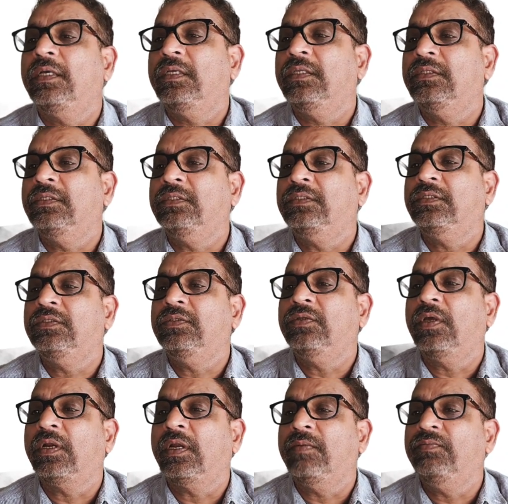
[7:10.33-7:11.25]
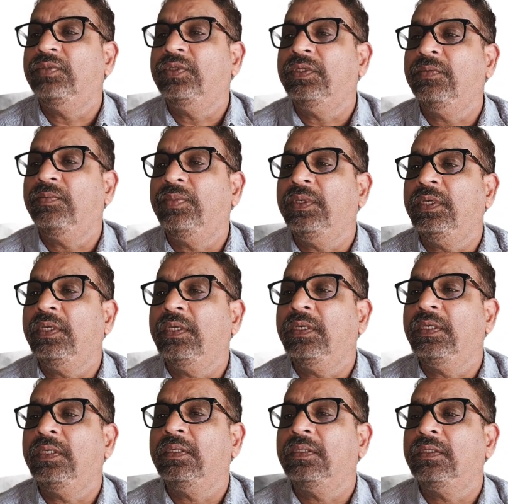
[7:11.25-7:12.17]
This is your
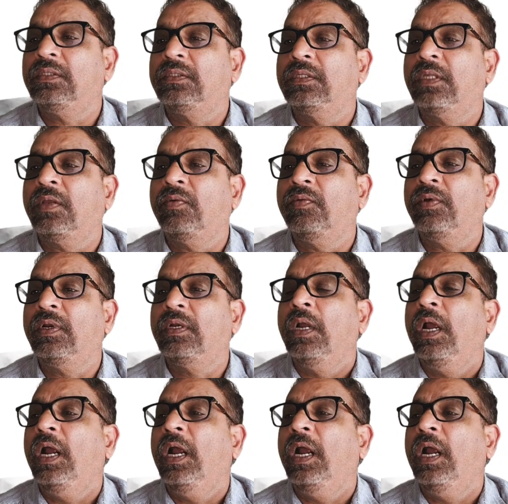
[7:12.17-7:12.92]
MCP server,